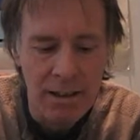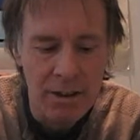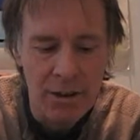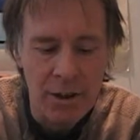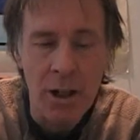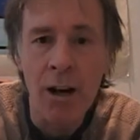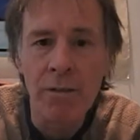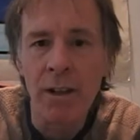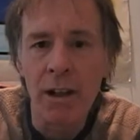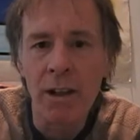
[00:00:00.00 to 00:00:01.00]
just
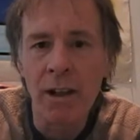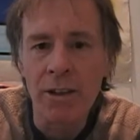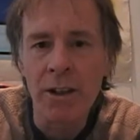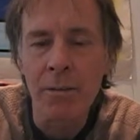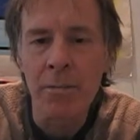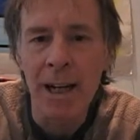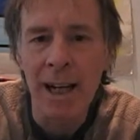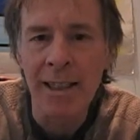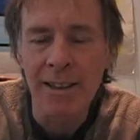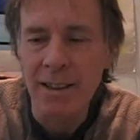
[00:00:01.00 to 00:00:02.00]
hover on top of my
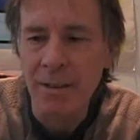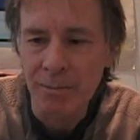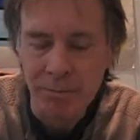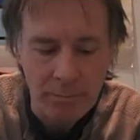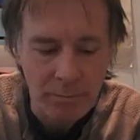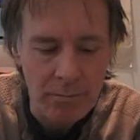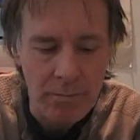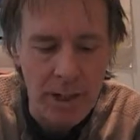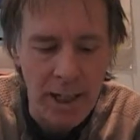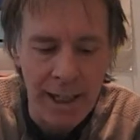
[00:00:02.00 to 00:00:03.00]
hand.
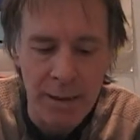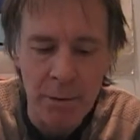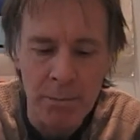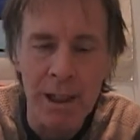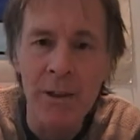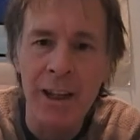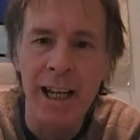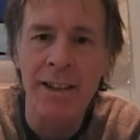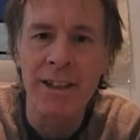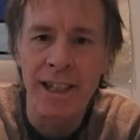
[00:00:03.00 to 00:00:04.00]
And I put my other
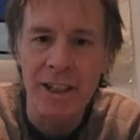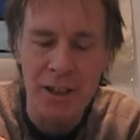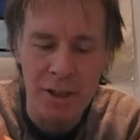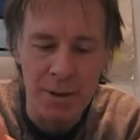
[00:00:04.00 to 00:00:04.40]
hand next to